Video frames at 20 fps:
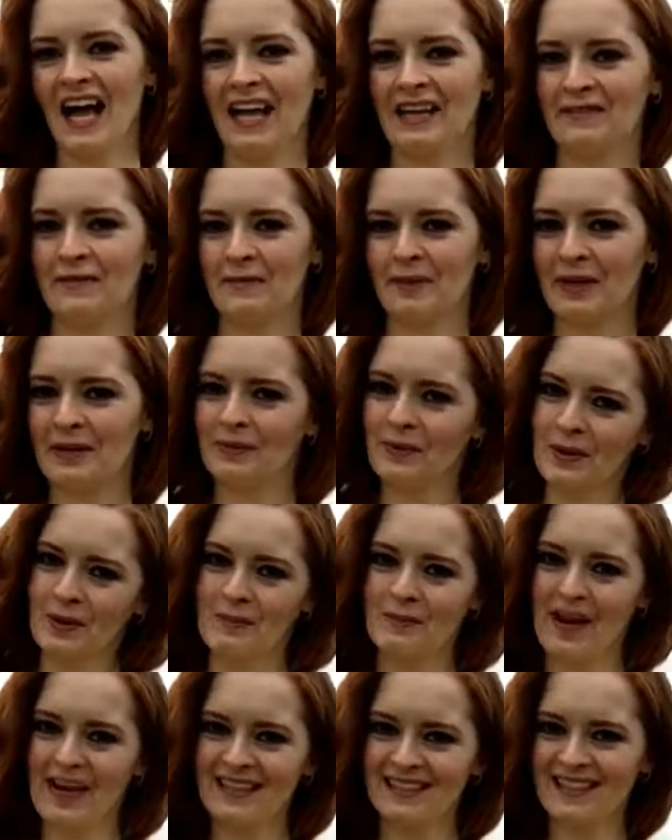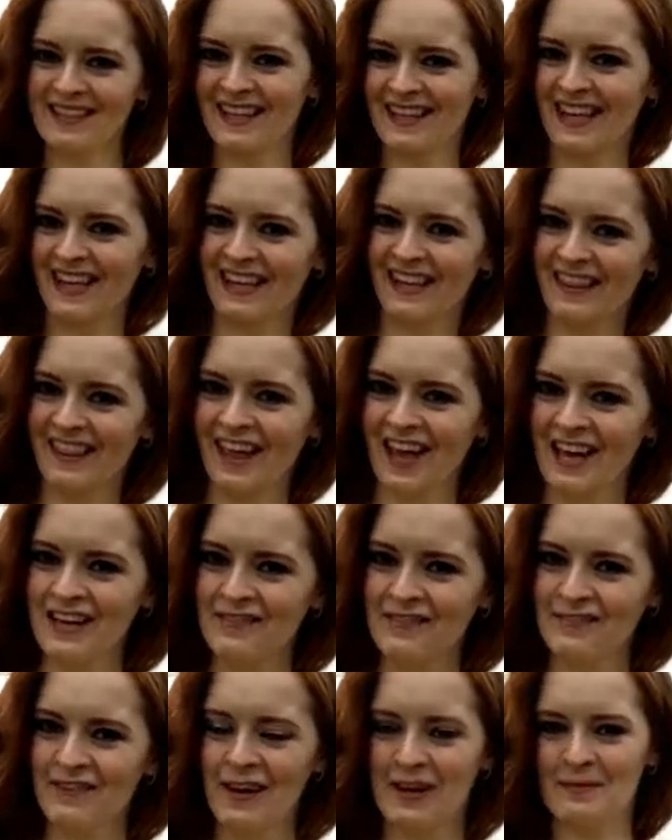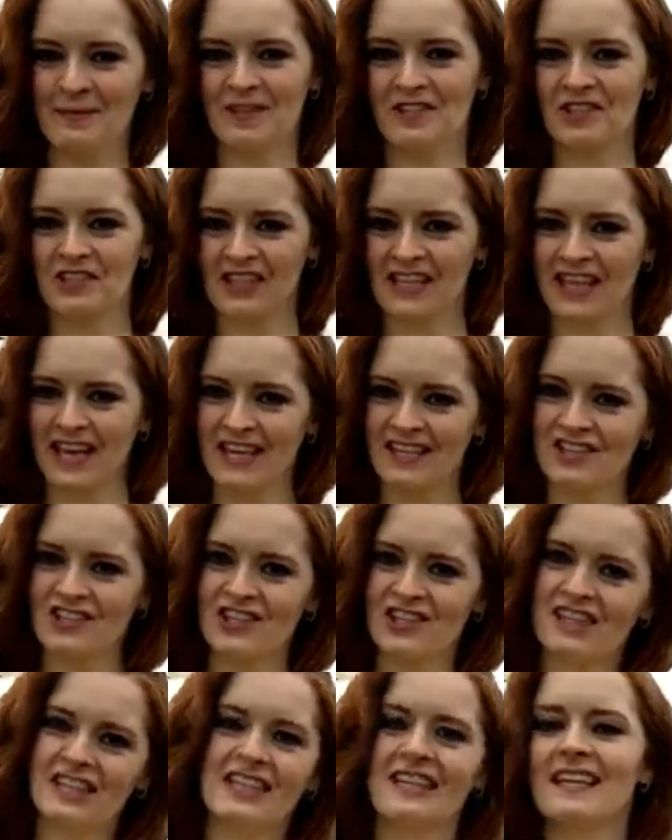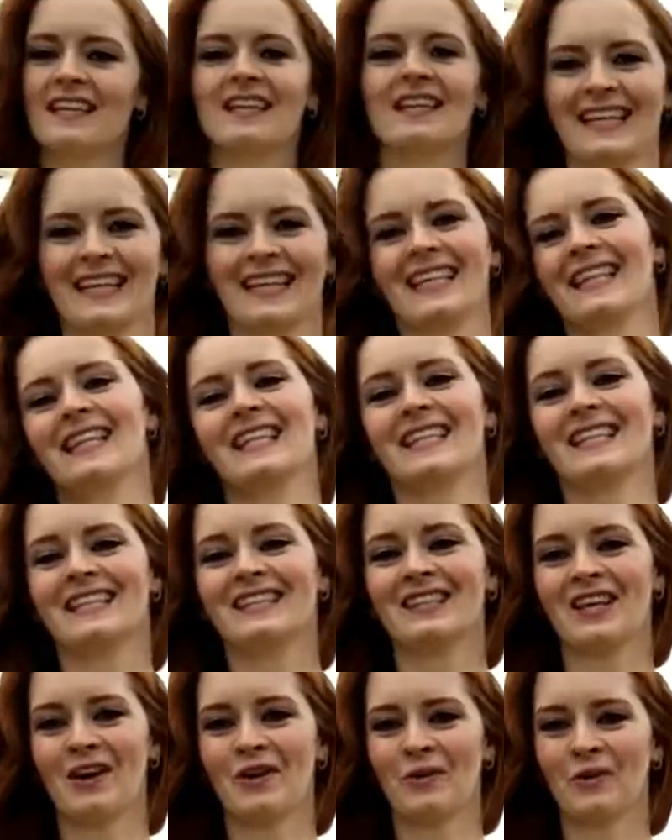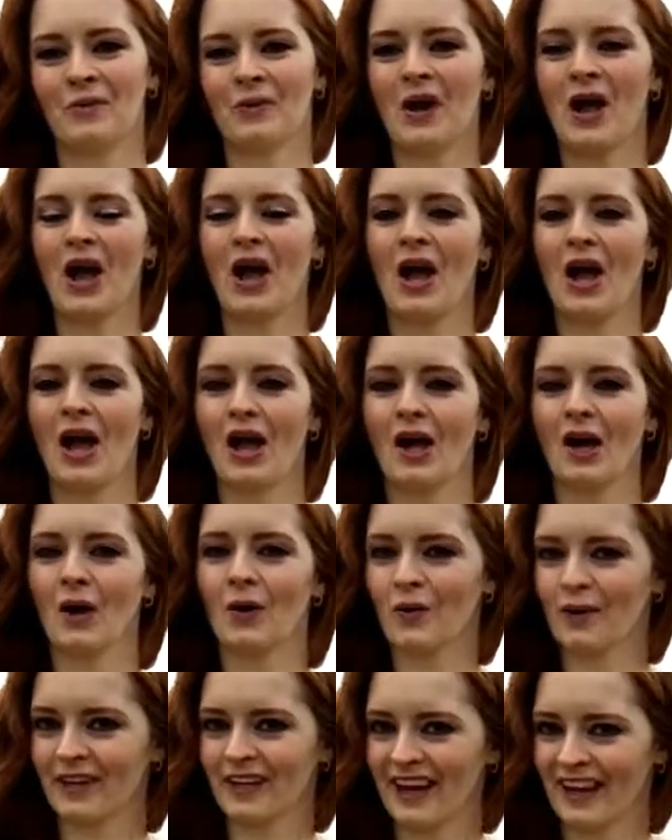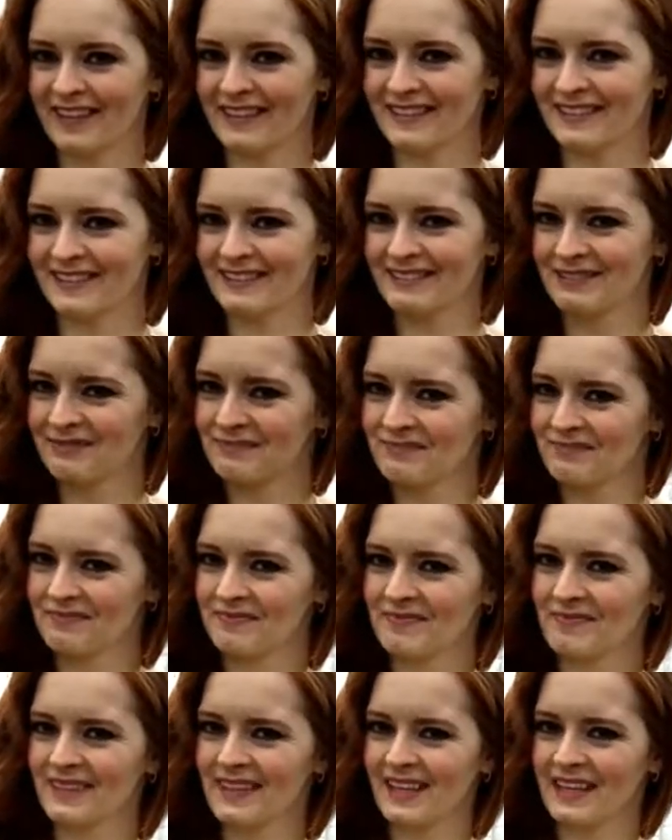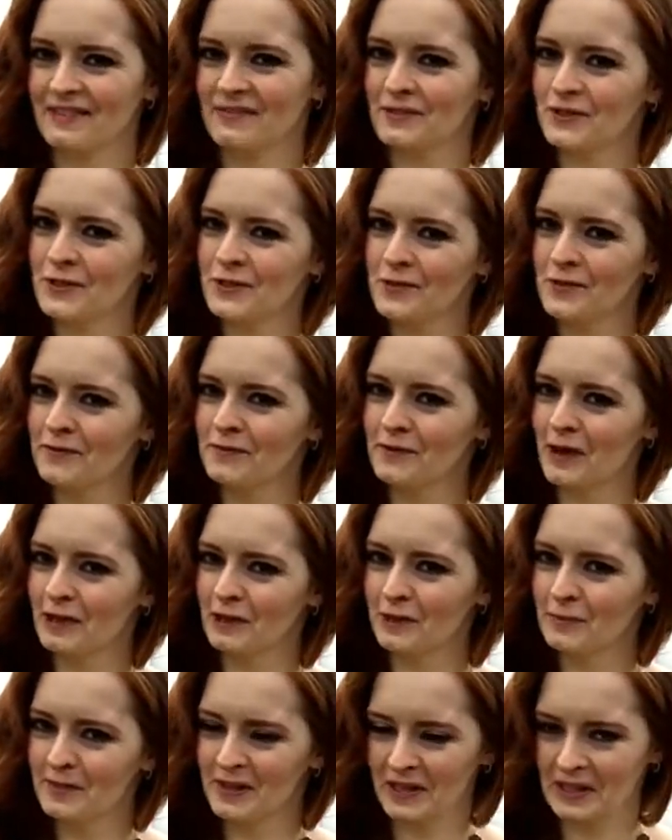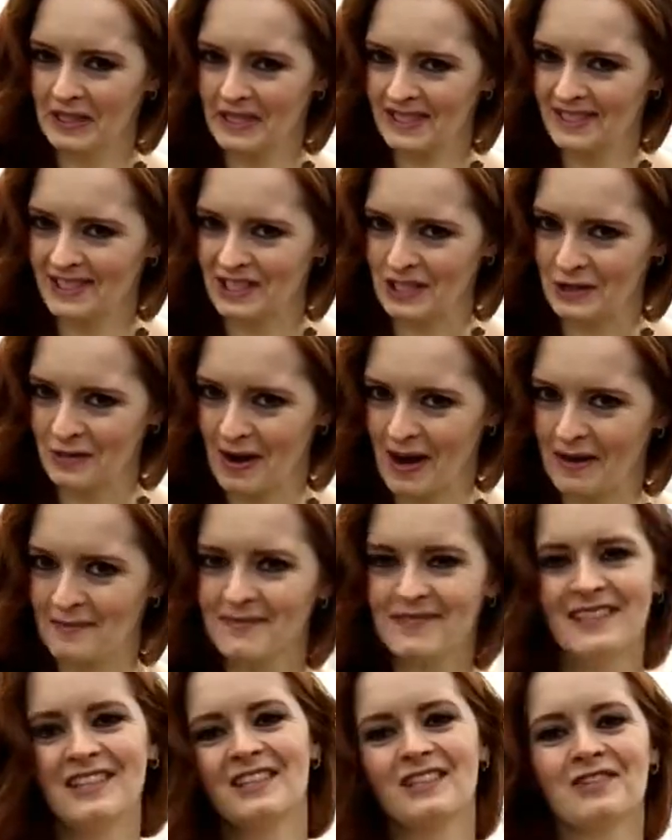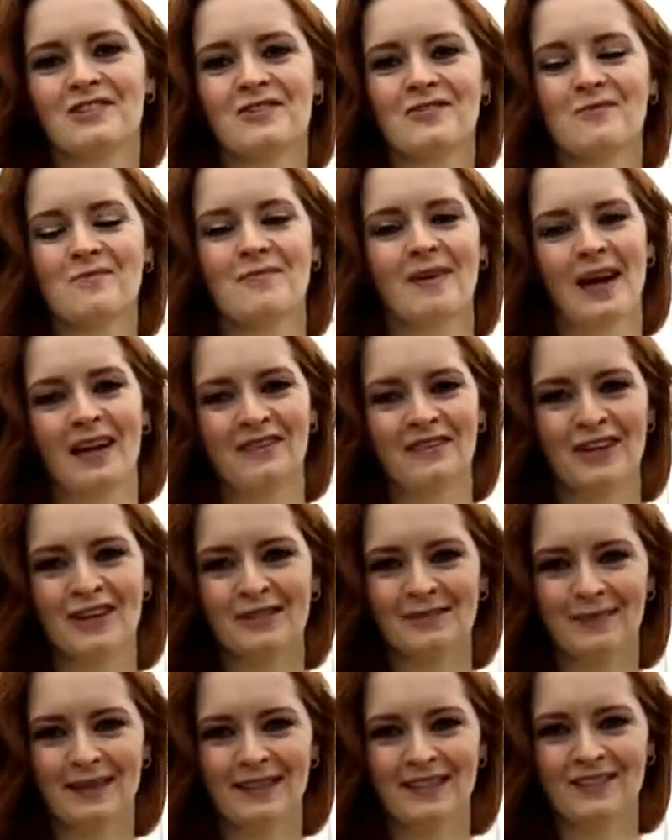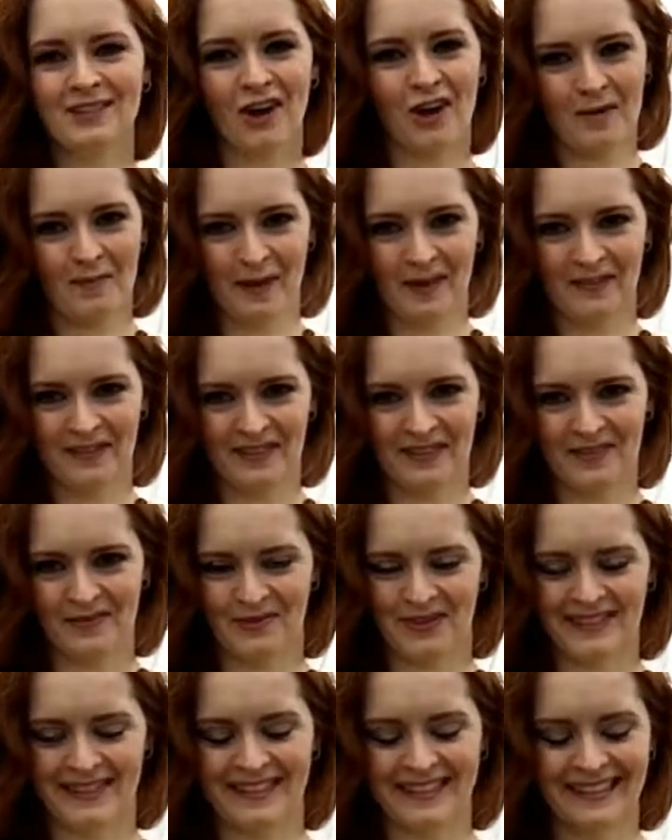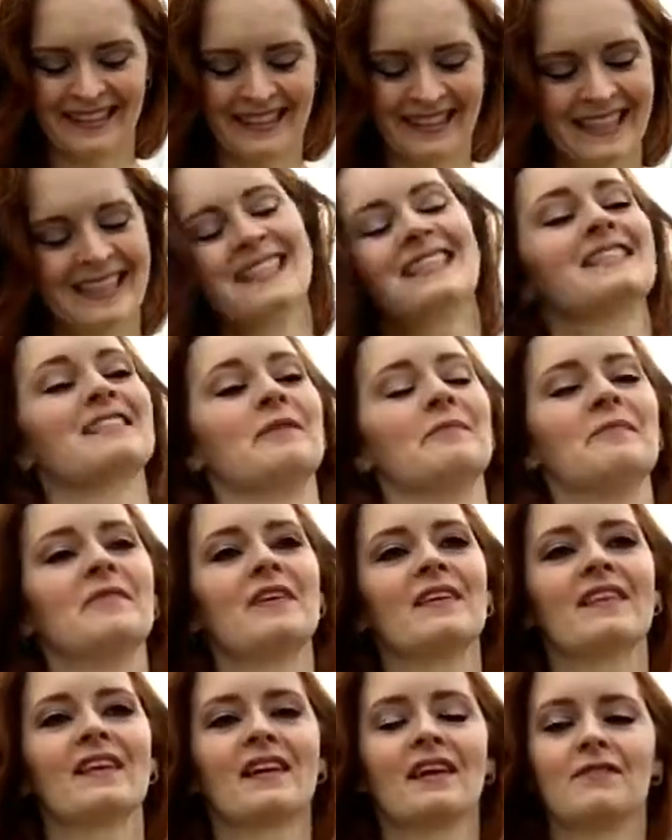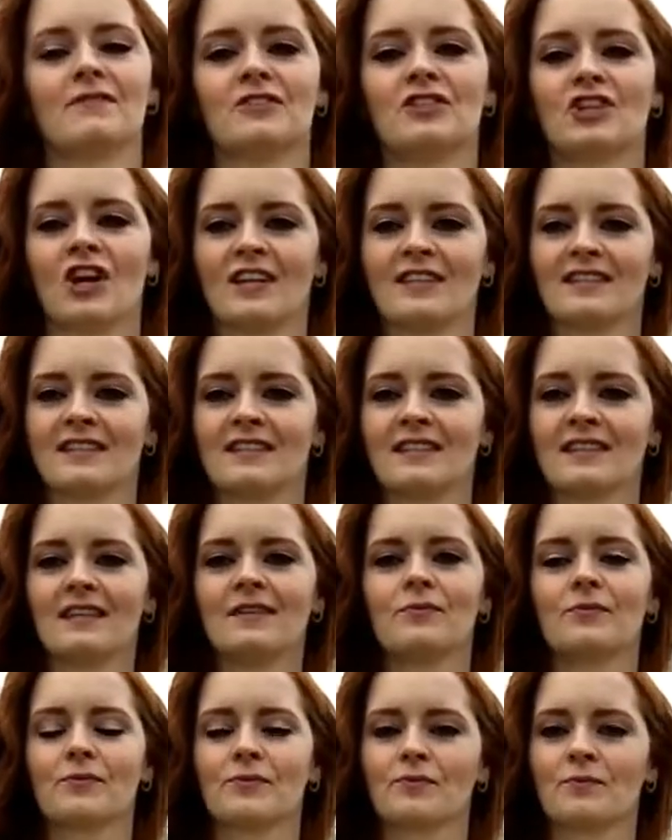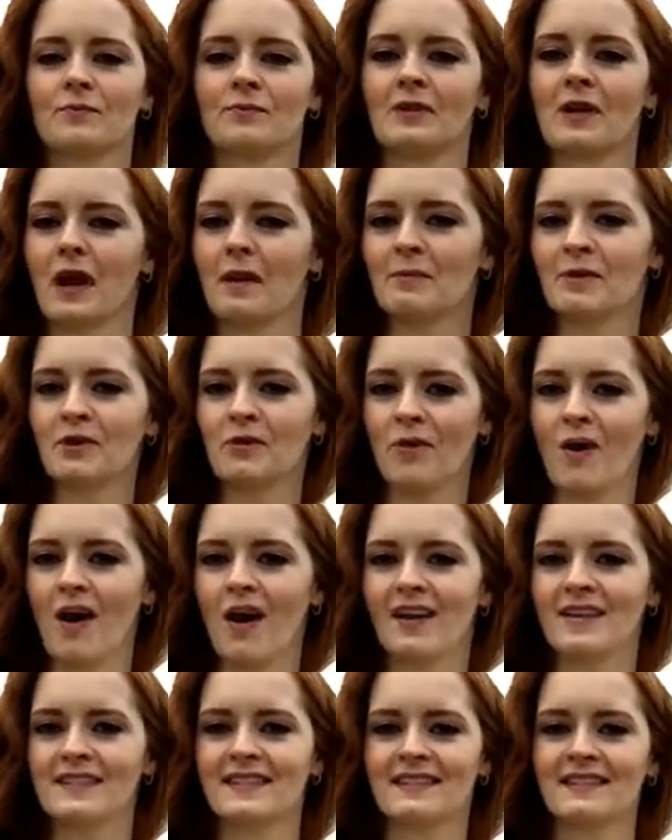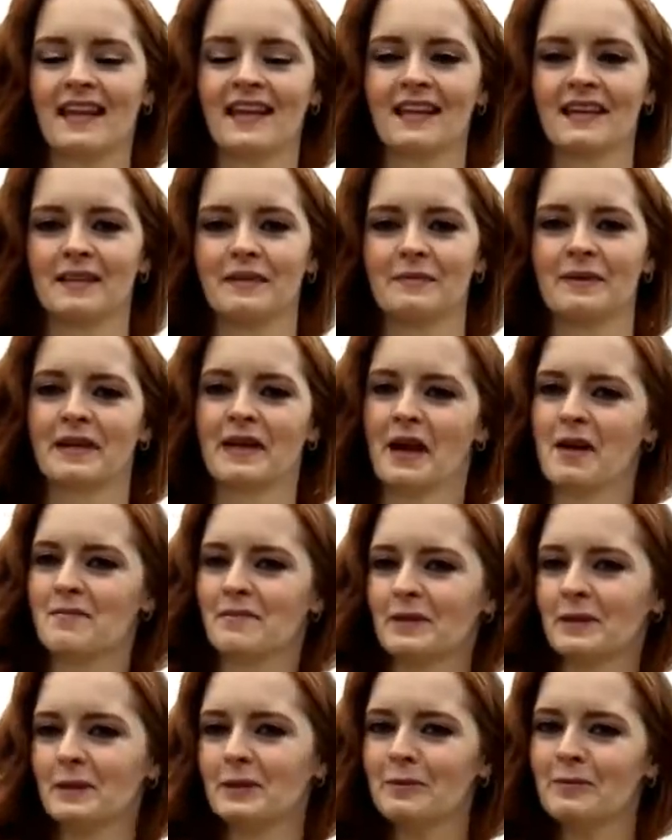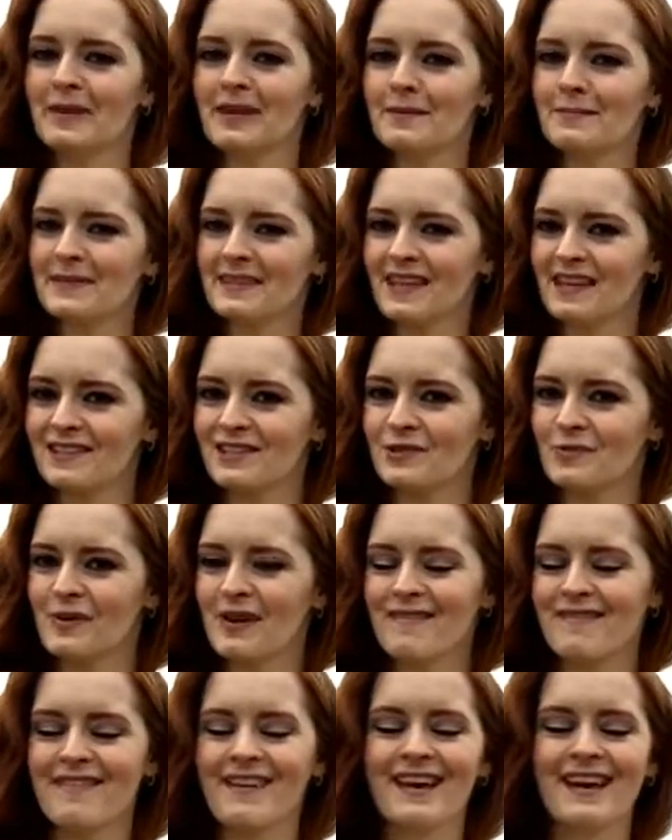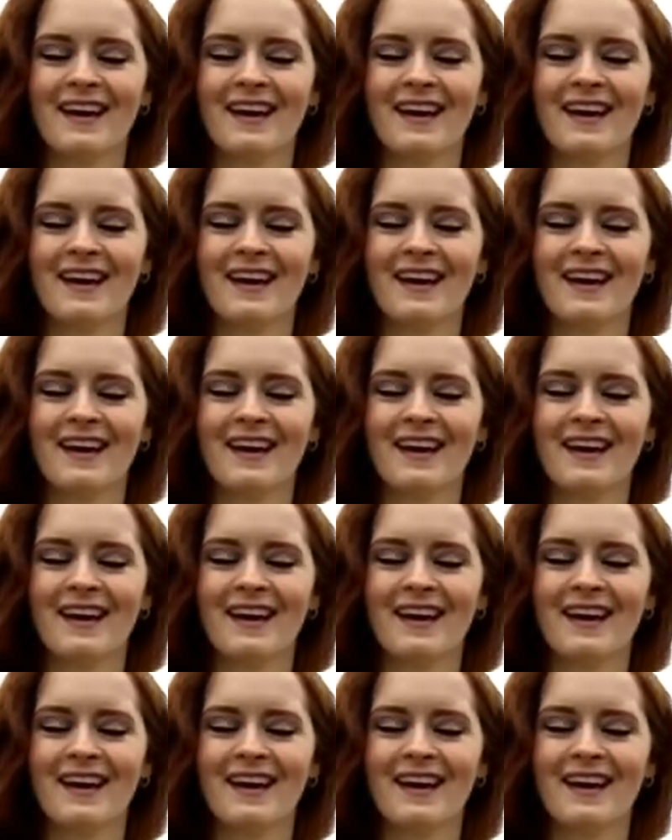Hi everybody, welcome back to The Naked Life. I'm Angelique Ashton. So, Orgonite. If you follow me on Instagram, you might have heard me talk about this recently. It's something that I've just come across and become a little bit obsessed with